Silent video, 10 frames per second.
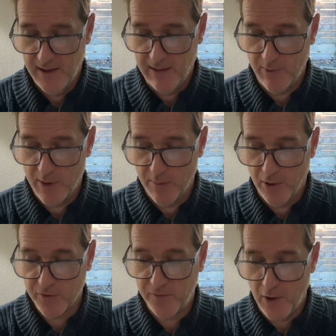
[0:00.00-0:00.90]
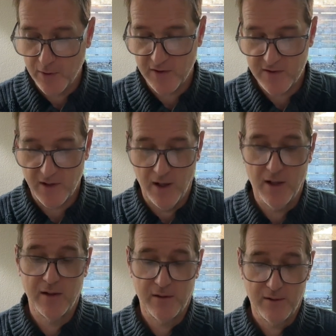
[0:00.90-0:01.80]
and we're most focused
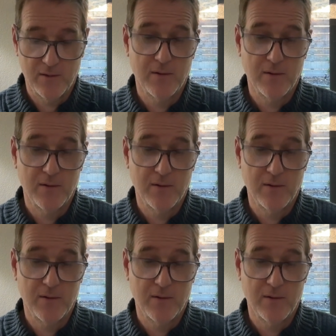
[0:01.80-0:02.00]
on